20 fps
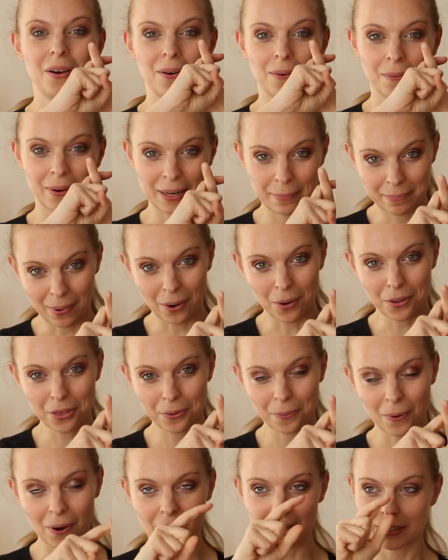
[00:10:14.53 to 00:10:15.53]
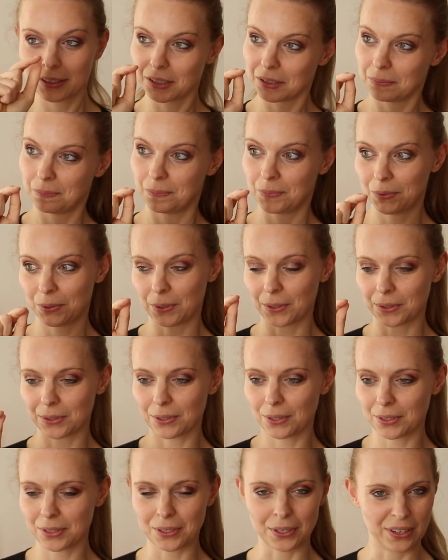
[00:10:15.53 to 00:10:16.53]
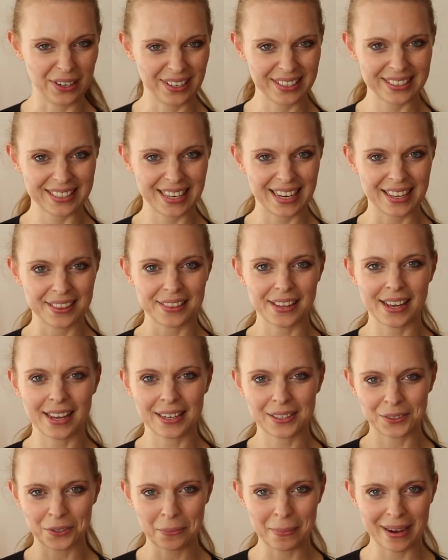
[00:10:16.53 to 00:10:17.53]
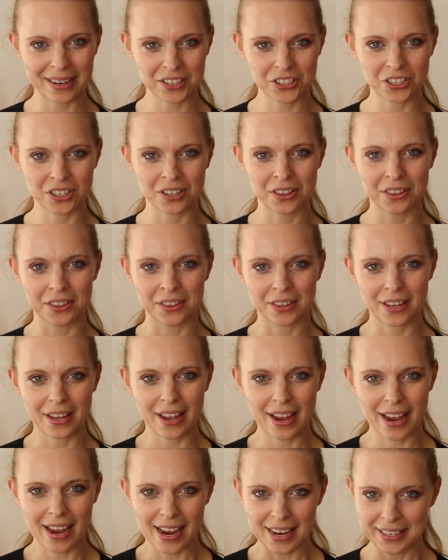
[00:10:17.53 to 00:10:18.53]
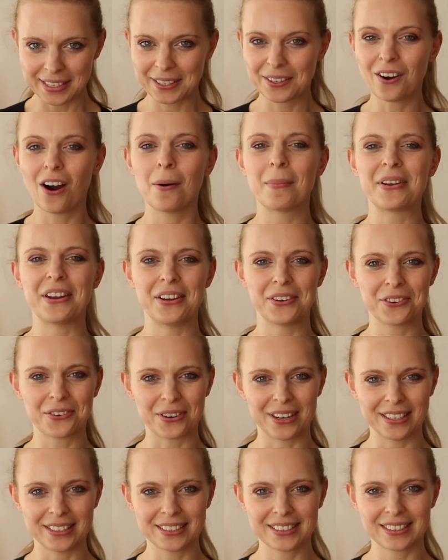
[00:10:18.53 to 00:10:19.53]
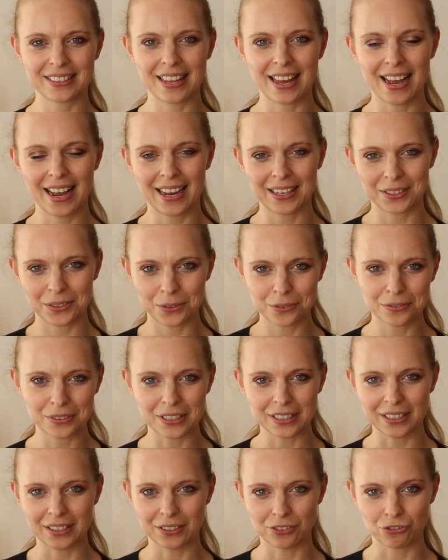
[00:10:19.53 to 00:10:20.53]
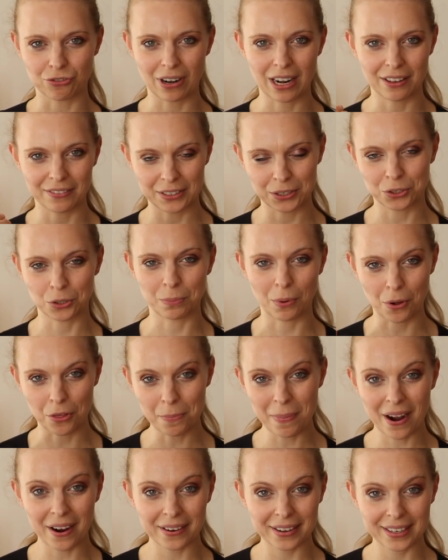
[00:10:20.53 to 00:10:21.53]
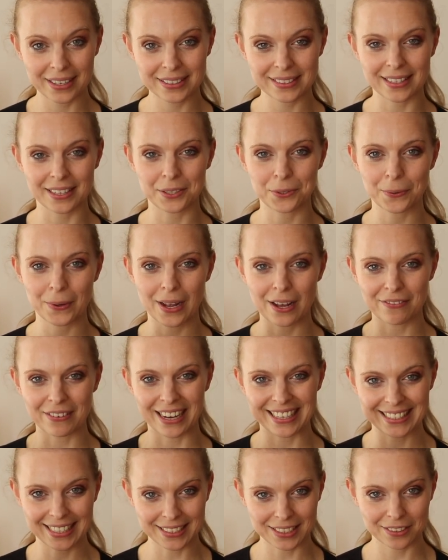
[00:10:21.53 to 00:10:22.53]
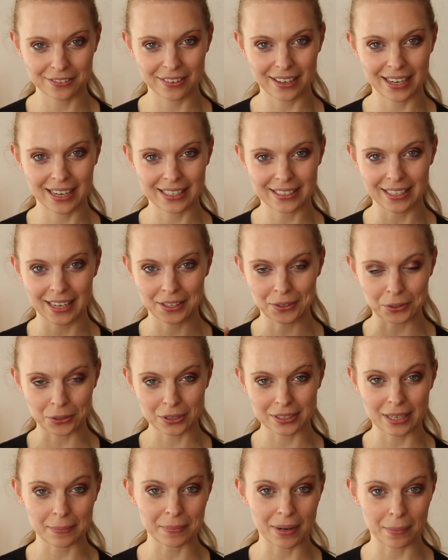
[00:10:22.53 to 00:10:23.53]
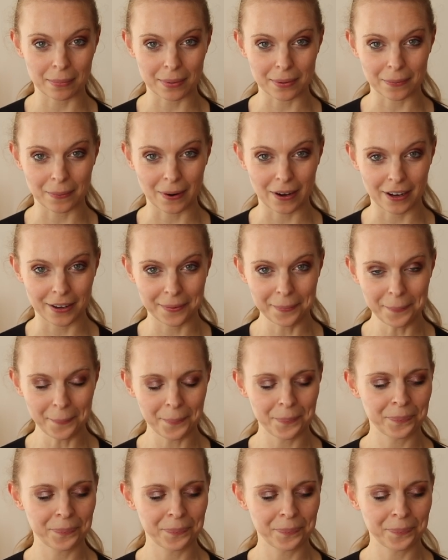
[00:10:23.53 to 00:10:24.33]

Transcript: We both want and then you mention any common interest that you feel is relevant to both parties that you have identified under step number 1.